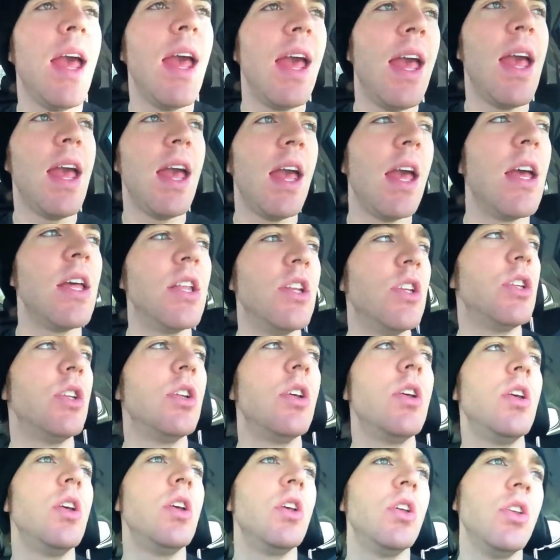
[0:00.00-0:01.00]
And
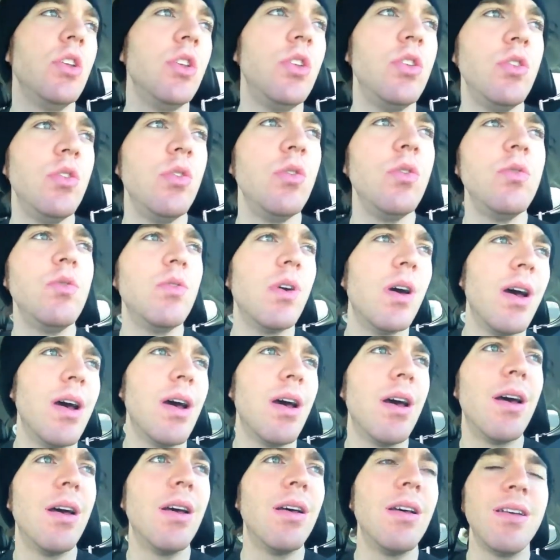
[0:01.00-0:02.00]
you,
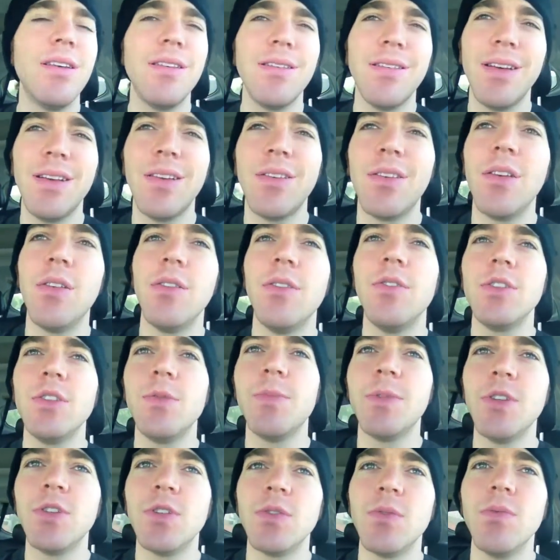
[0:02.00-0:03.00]
uh, I don't know, there's
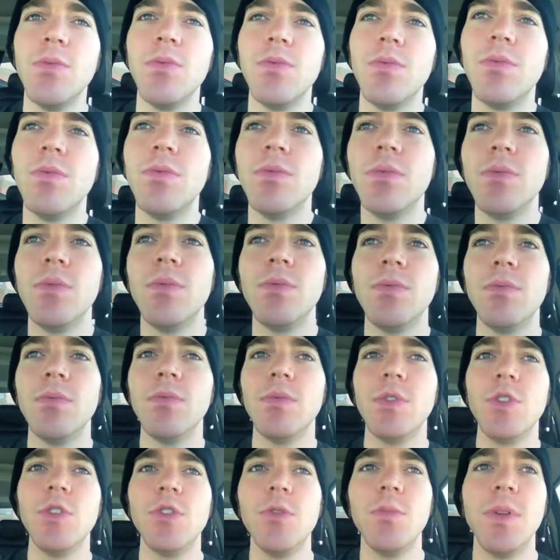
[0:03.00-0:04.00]
a bunch of
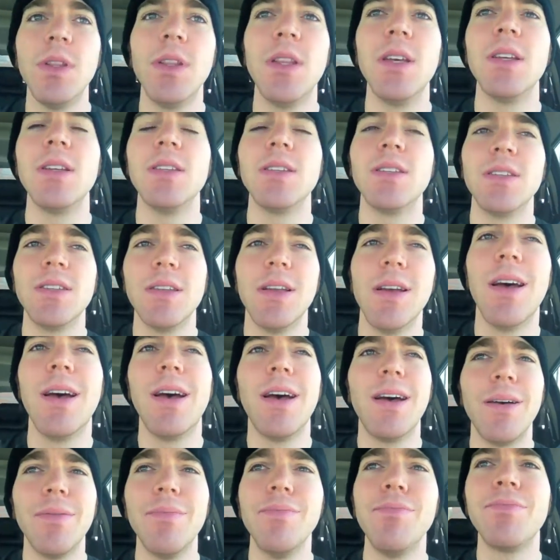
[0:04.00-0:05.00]
stupid things.
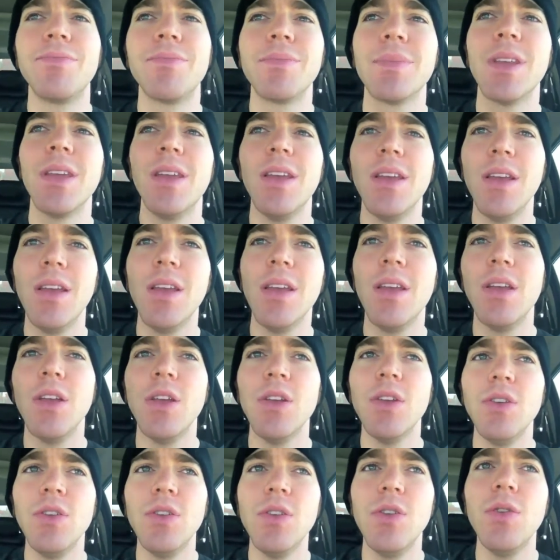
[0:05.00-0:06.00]
Um,
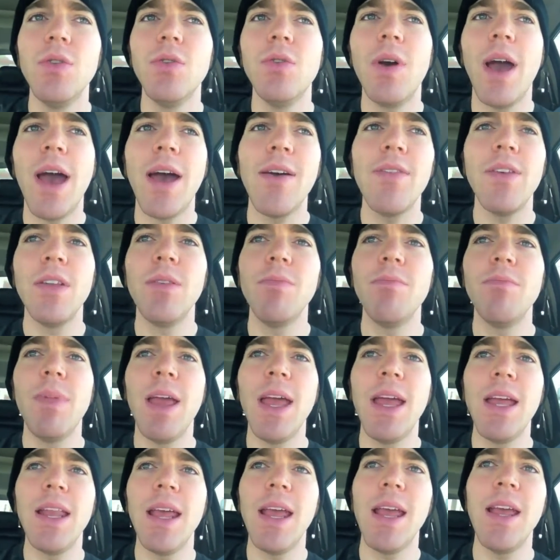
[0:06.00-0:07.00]
you haven't
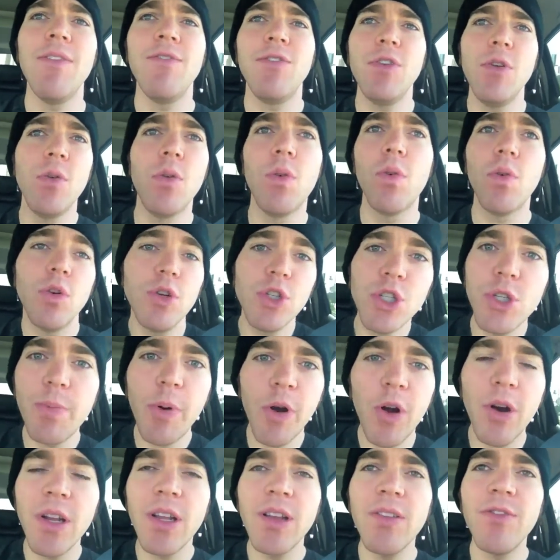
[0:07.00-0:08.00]
made a viewer orgy
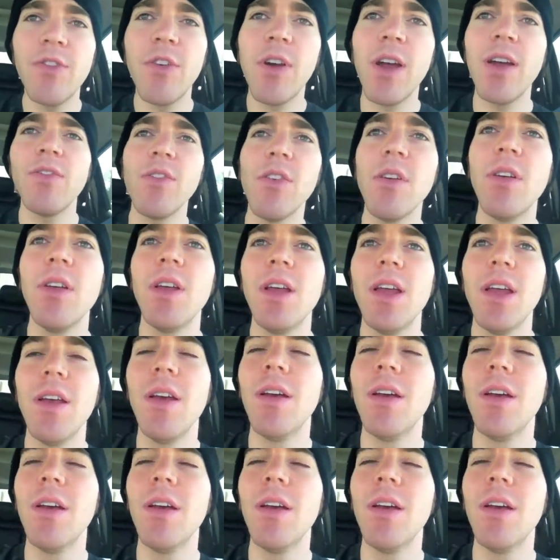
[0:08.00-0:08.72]
party in forever.